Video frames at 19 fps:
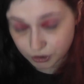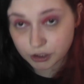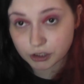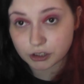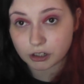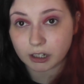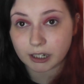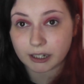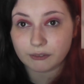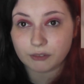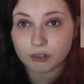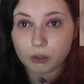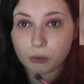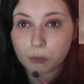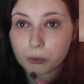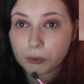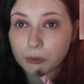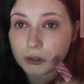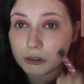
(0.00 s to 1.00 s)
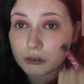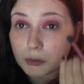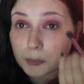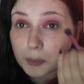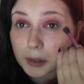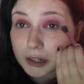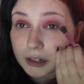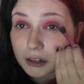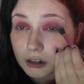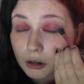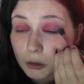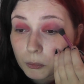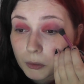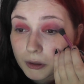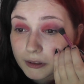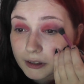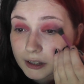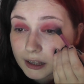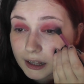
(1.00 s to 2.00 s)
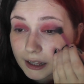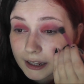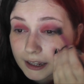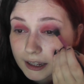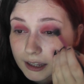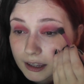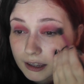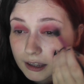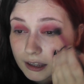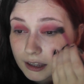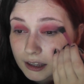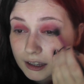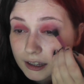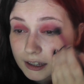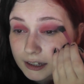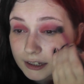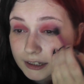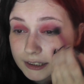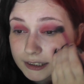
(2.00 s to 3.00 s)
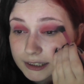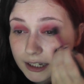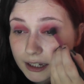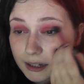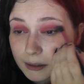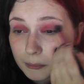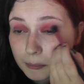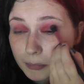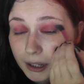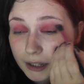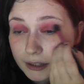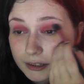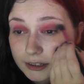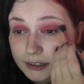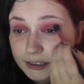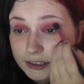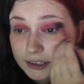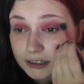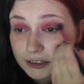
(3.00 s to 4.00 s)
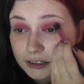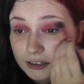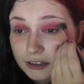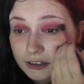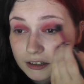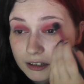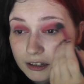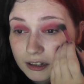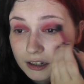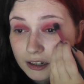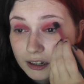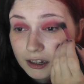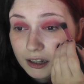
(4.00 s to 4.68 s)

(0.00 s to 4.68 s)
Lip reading: Once you start giving your opinion on whether you like certain bands and